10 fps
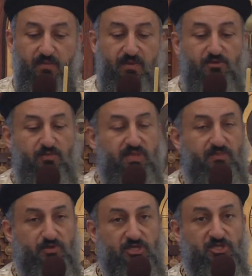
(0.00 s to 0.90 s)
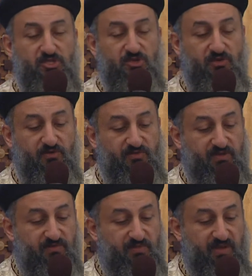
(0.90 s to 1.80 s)
I'll talk about the processions
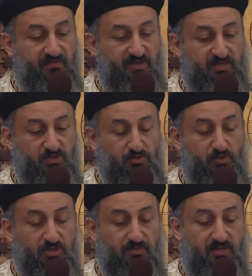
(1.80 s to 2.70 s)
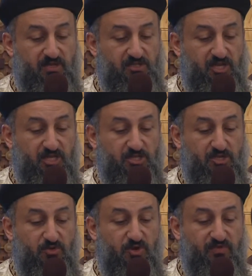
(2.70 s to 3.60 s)
of the big feast. So we talked about
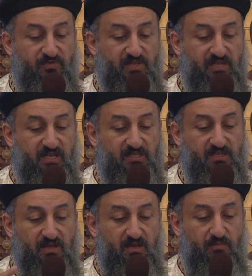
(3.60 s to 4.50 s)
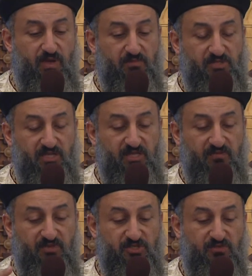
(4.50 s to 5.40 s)
resurrection, Holy 50 Days, Palm Sunday,
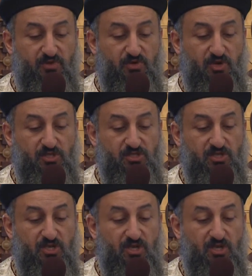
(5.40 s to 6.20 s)
Feast of the Cross.